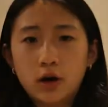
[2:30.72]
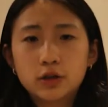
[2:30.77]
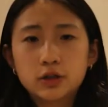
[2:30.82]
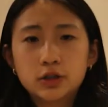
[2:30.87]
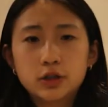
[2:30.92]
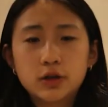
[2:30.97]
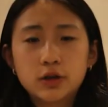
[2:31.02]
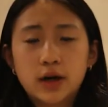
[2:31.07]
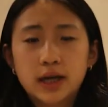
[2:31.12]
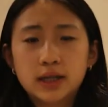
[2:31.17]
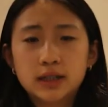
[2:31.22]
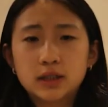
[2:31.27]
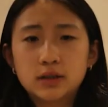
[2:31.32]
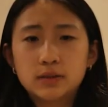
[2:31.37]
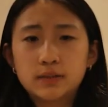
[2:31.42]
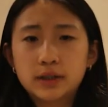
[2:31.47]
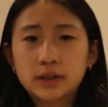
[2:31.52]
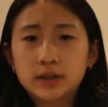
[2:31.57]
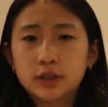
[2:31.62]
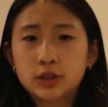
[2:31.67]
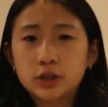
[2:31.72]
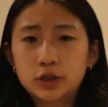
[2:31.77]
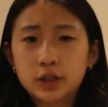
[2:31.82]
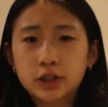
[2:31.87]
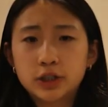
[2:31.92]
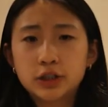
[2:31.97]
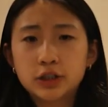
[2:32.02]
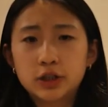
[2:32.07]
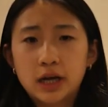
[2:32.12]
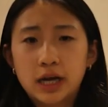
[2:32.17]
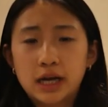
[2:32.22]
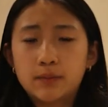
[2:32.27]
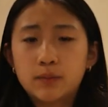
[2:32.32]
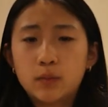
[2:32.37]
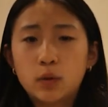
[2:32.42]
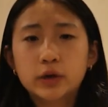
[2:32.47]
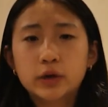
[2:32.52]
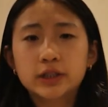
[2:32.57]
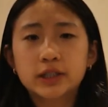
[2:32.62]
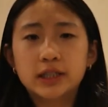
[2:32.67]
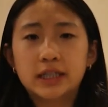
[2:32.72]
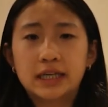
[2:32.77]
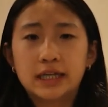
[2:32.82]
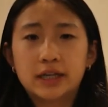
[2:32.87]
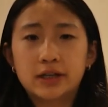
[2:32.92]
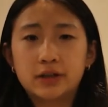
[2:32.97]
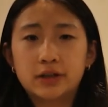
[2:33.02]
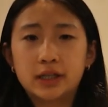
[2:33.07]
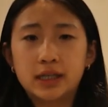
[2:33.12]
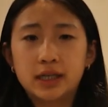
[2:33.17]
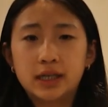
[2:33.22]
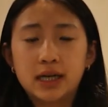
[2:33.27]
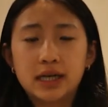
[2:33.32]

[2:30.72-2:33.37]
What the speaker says: also has to be stricter and more security,